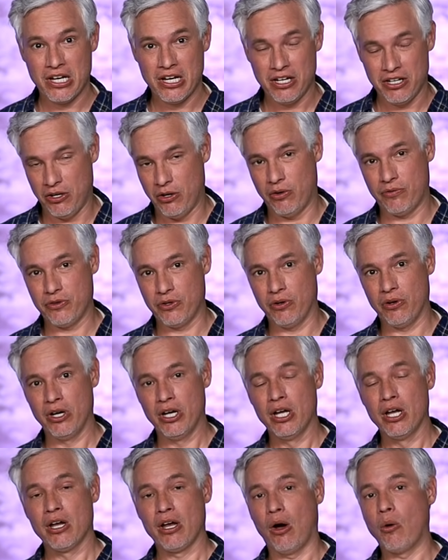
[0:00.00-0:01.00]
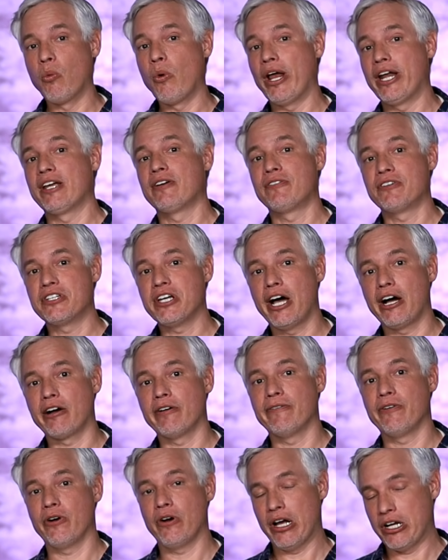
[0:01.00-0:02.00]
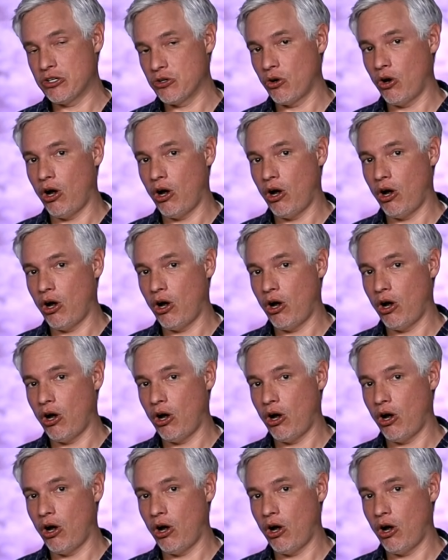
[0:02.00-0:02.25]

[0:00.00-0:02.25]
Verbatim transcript: You know, if you're a wedding photographer and you're